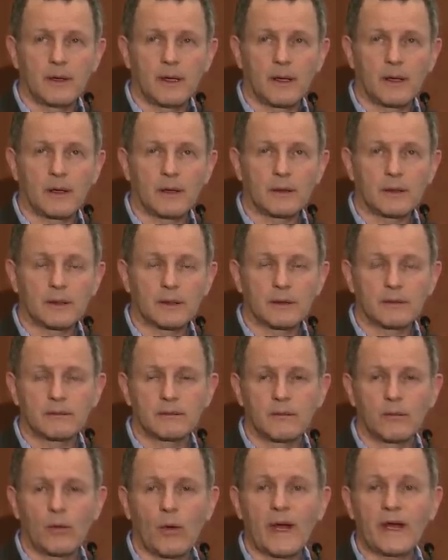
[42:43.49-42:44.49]
are
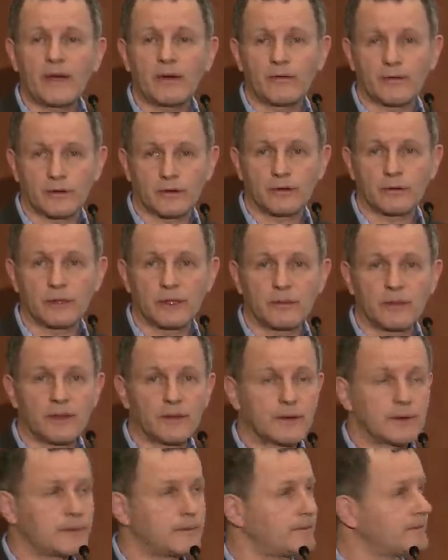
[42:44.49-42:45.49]
waiting for
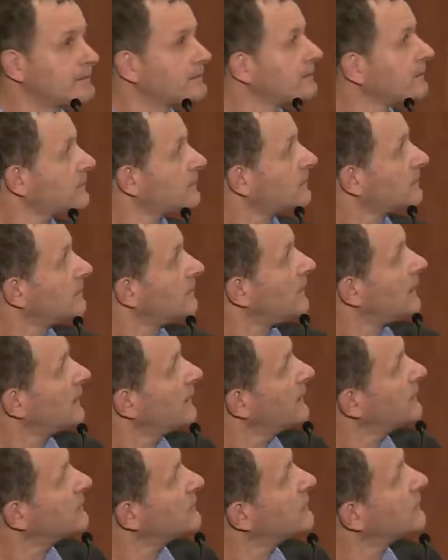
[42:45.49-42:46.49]
treatment.
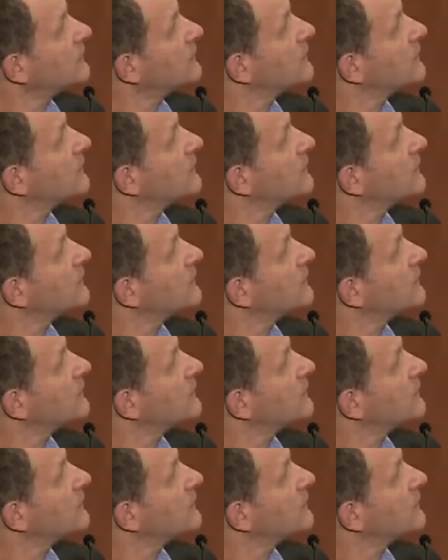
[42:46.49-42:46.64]
This is